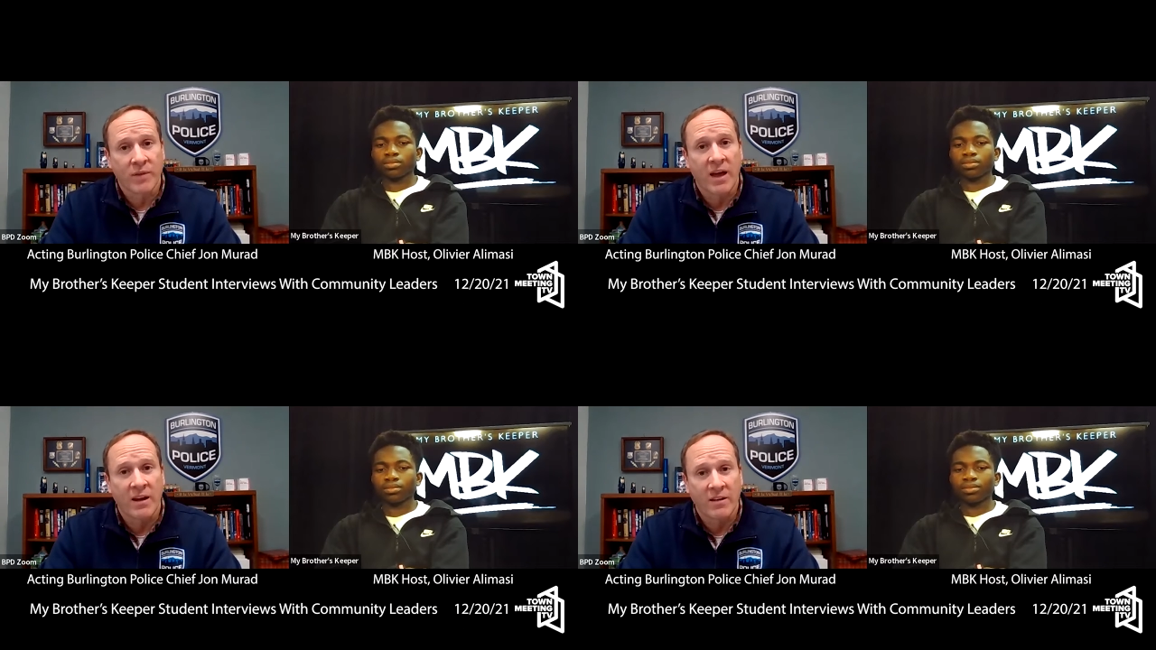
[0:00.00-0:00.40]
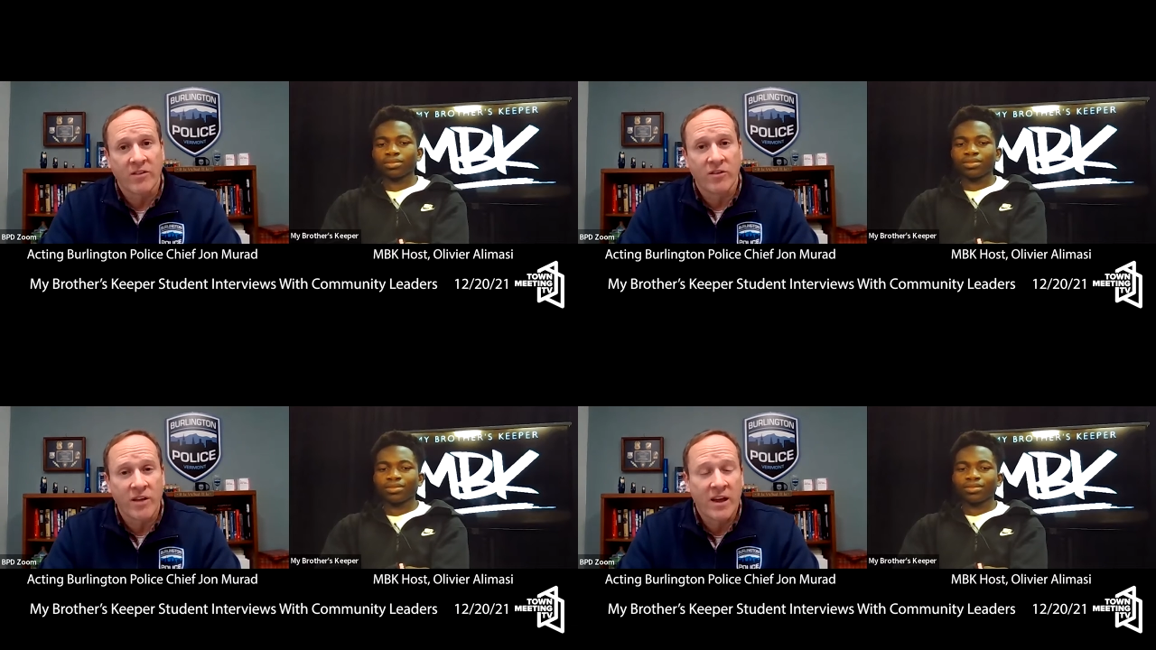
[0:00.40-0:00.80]
Speaker 1: and
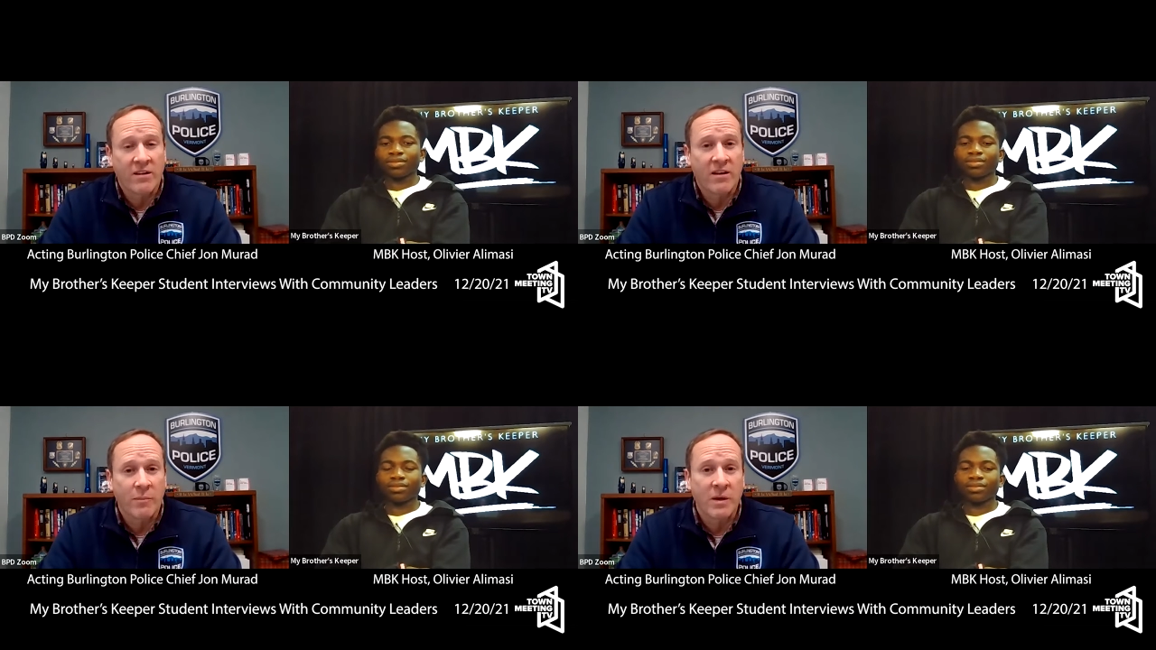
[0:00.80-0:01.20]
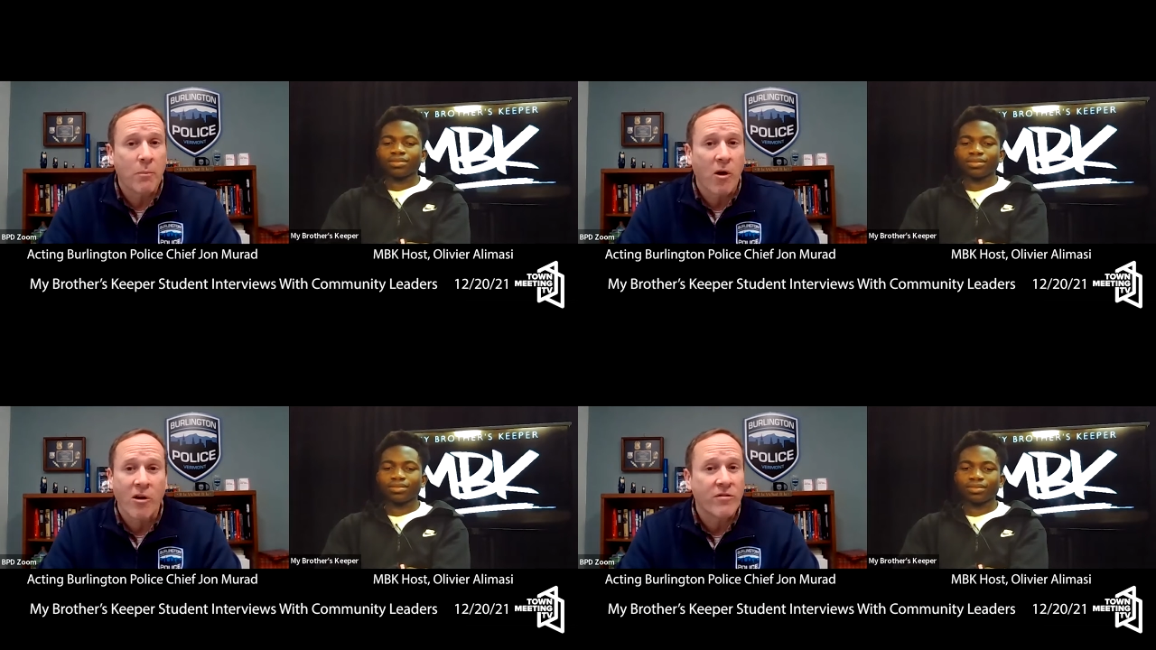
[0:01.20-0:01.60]
to then be a
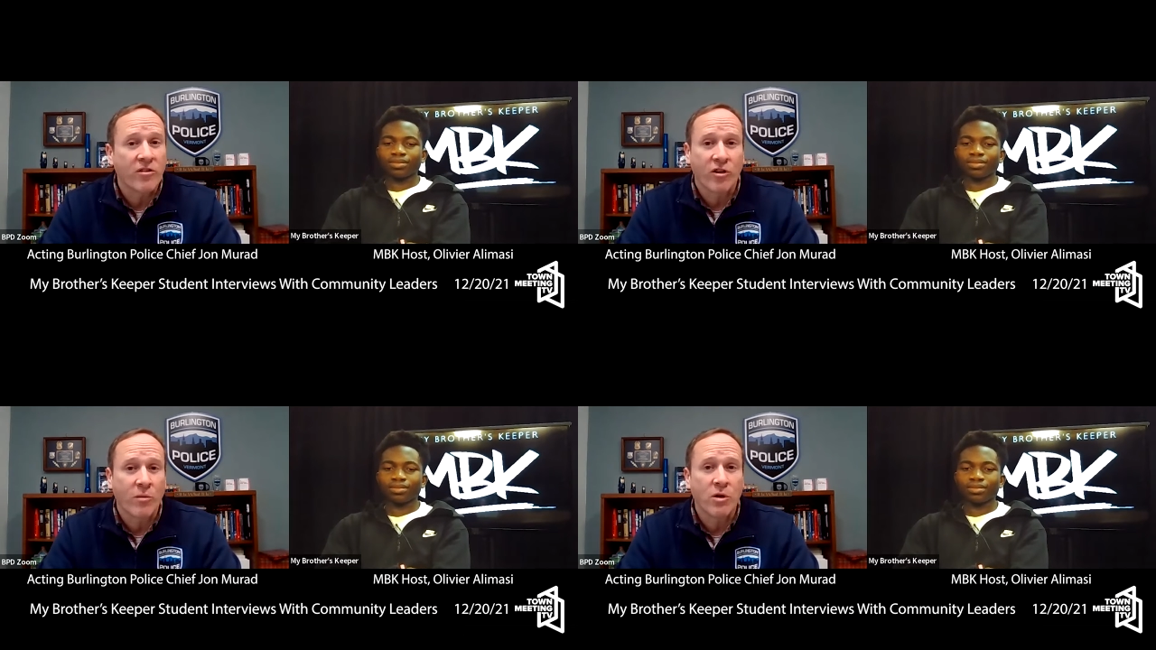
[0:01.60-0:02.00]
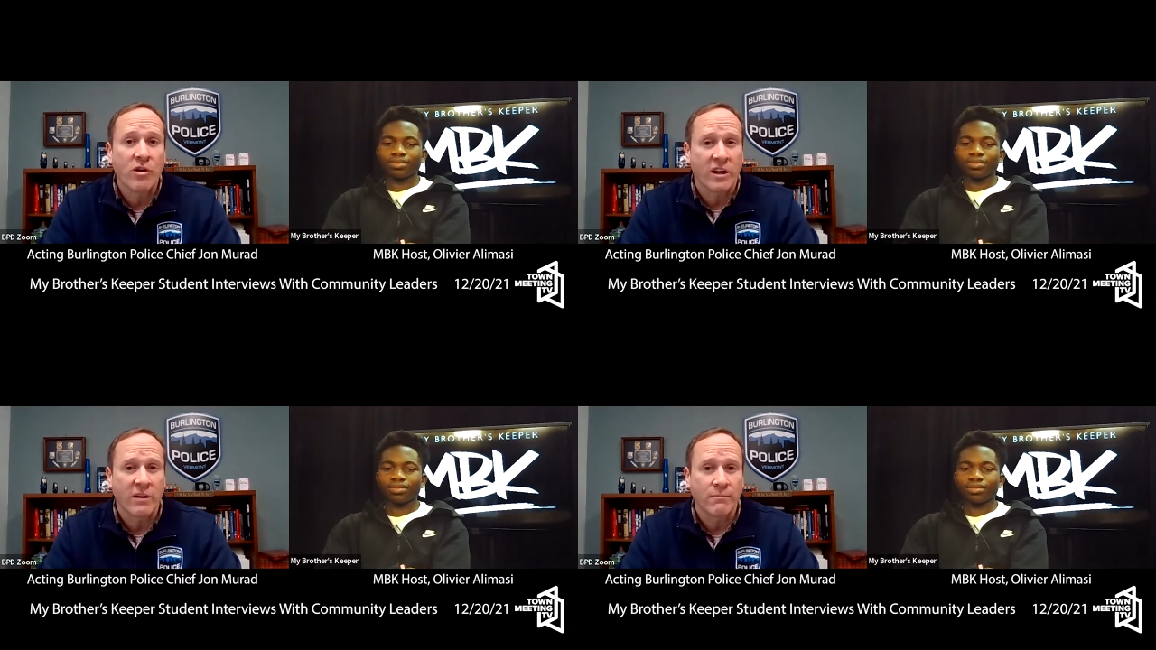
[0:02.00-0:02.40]
part of this
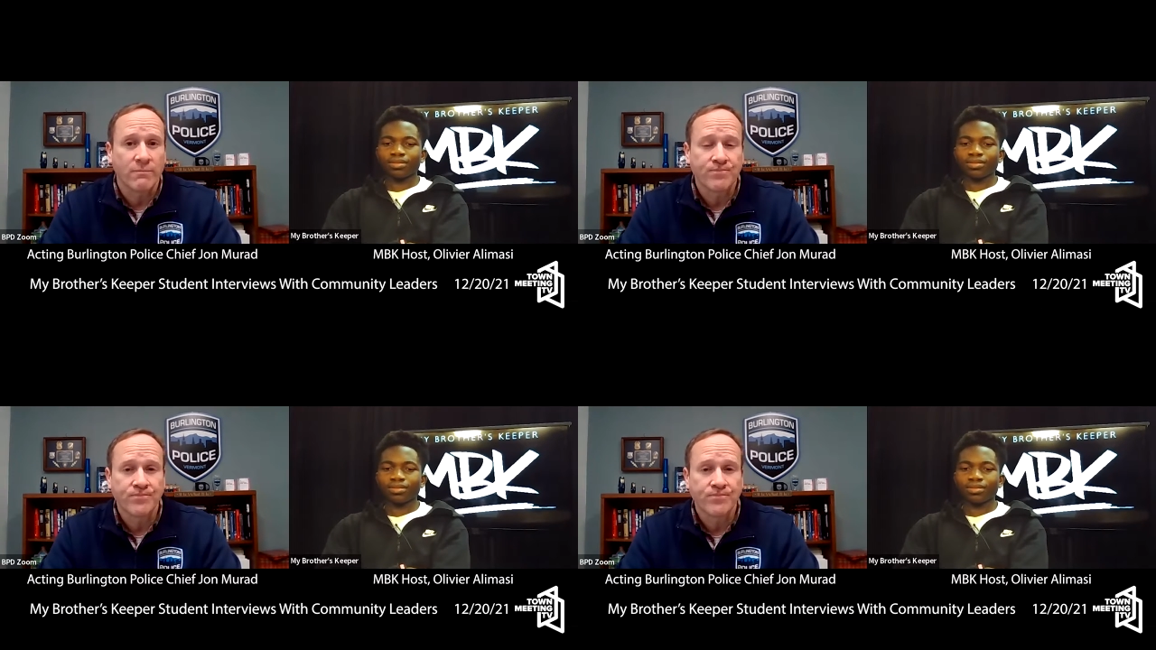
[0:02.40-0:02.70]
community.